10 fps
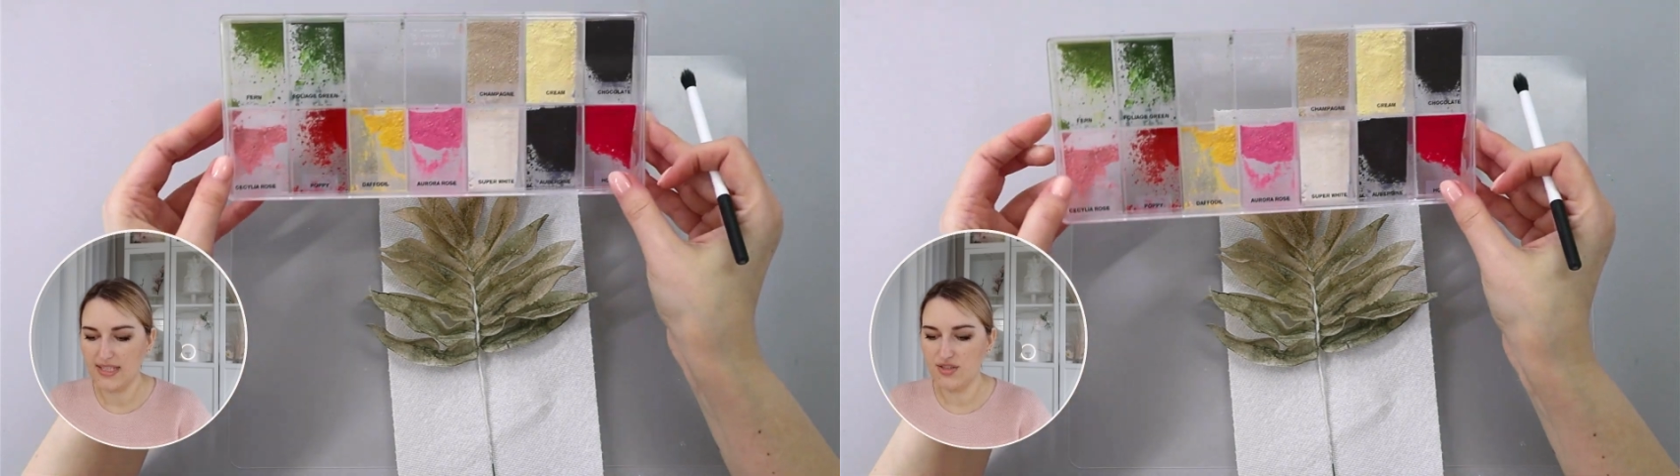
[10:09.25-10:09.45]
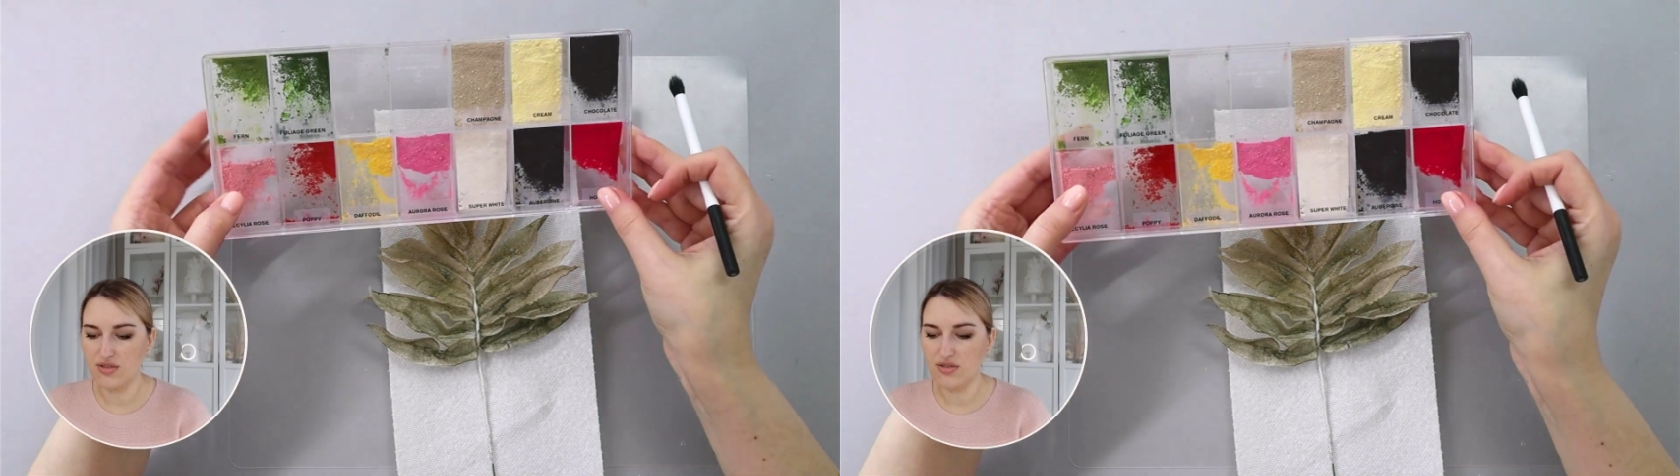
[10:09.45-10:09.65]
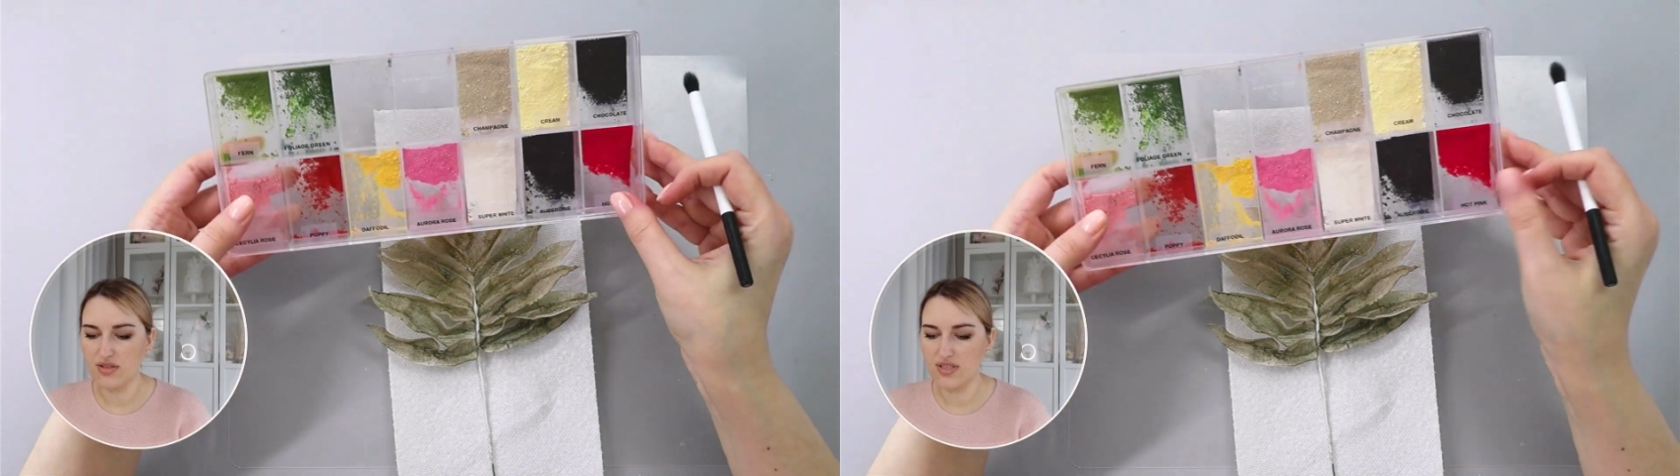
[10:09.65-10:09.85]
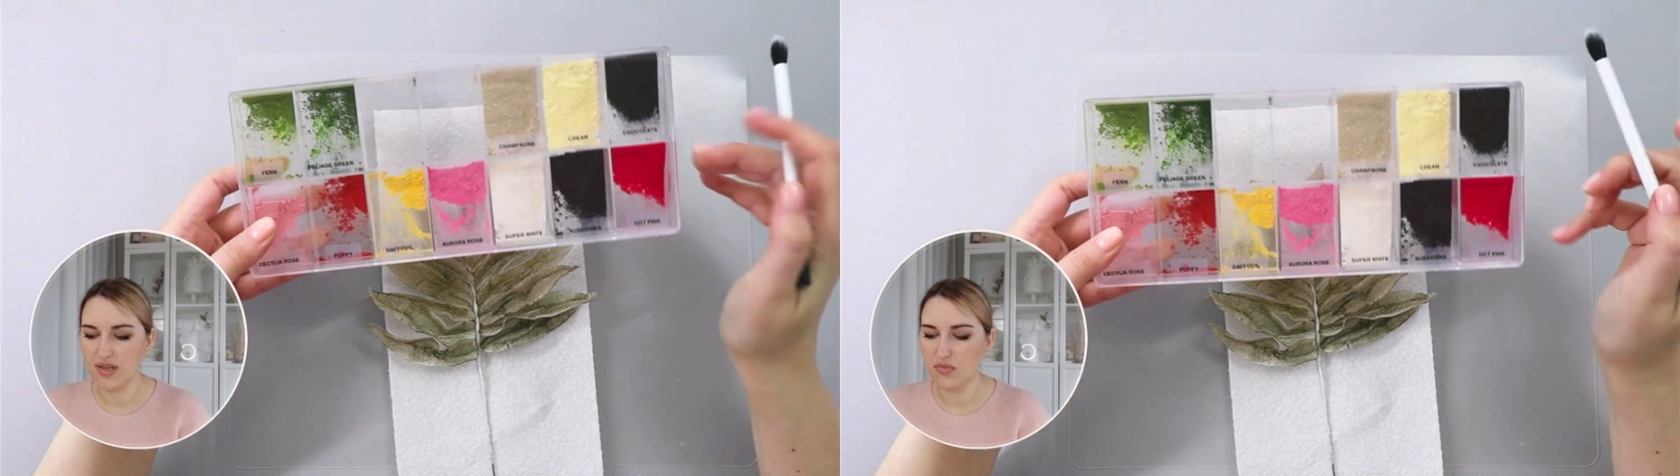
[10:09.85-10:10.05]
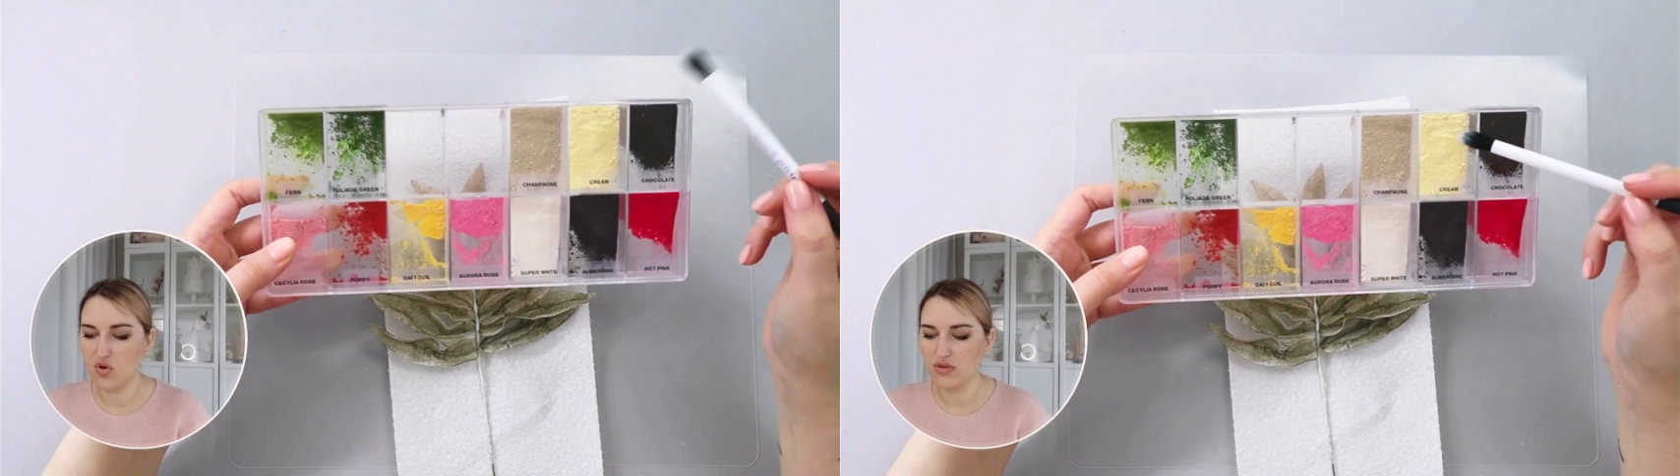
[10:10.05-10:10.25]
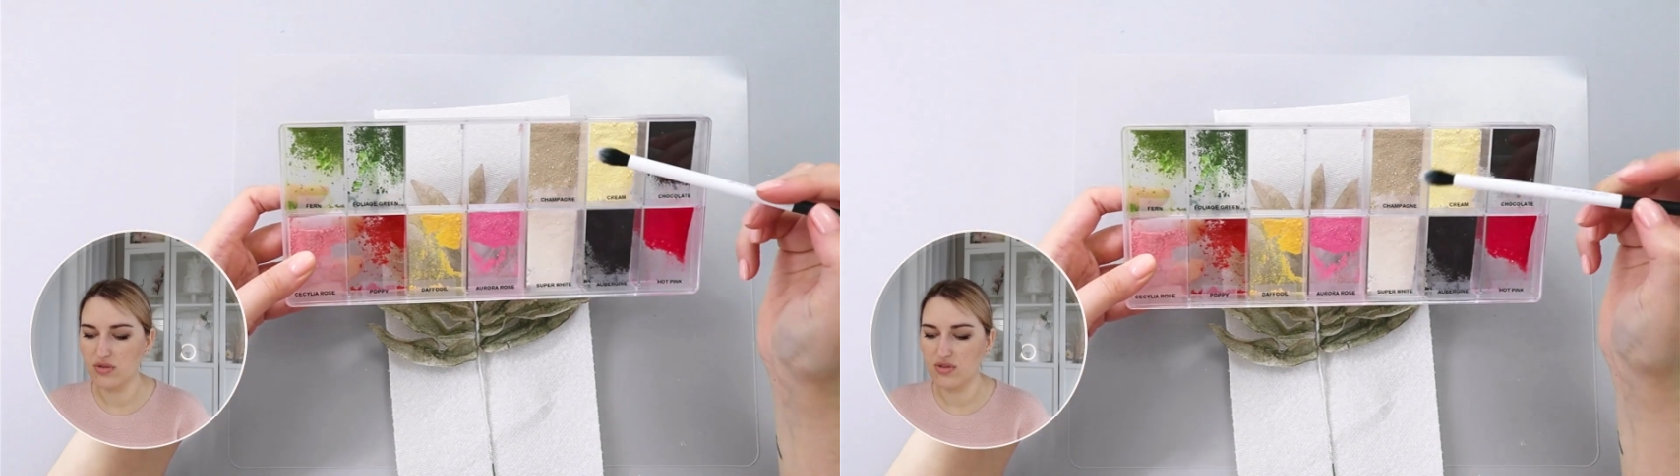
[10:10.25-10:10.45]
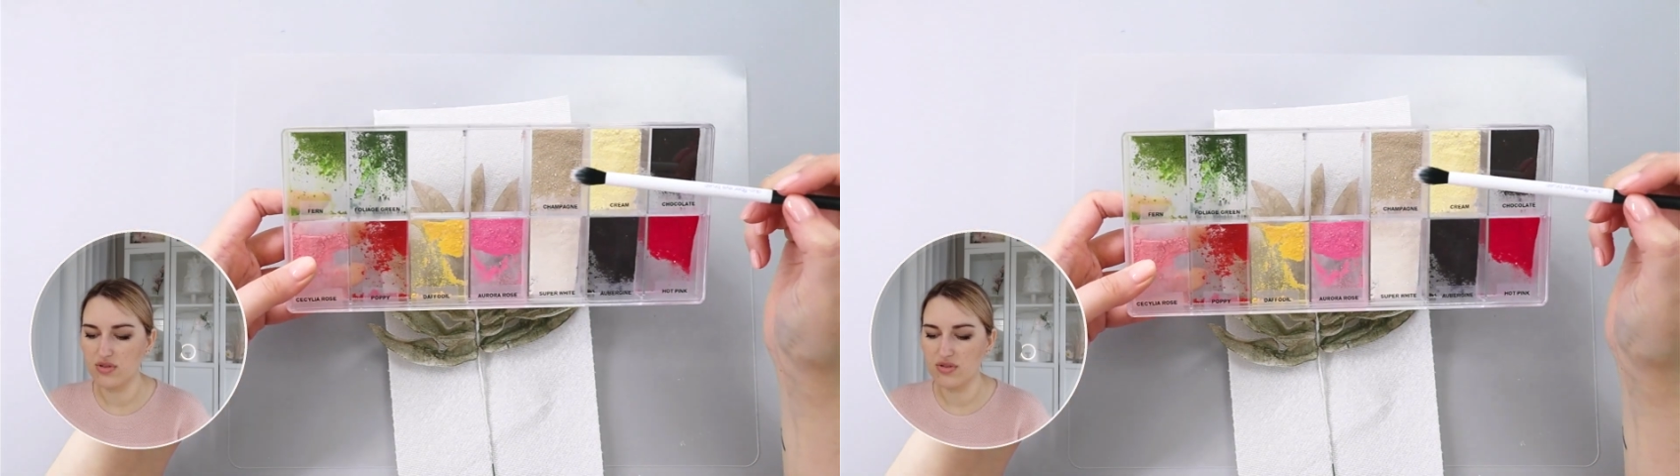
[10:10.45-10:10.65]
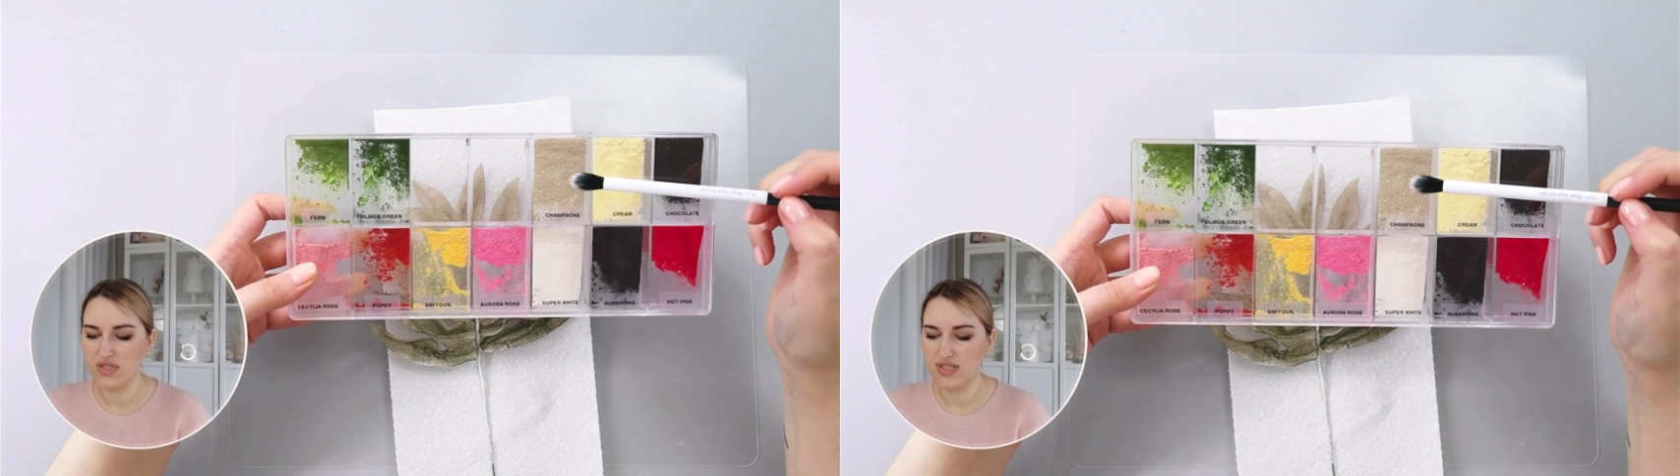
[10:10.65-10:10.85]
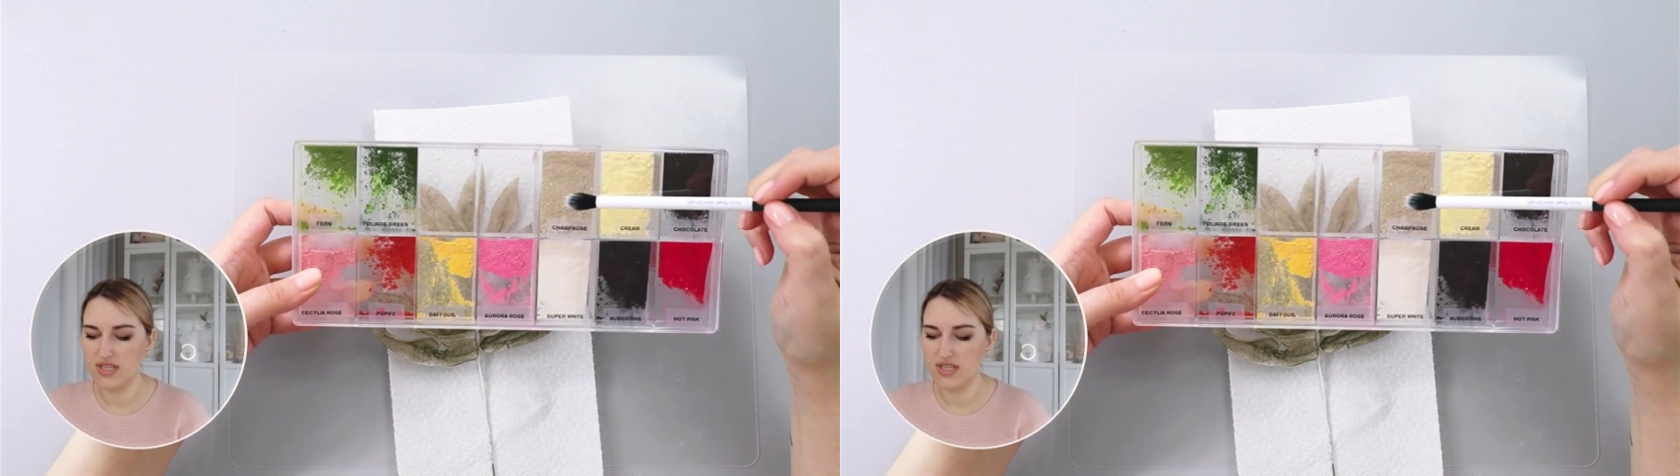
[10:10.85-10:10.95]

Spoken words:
And to do this, I'm going to use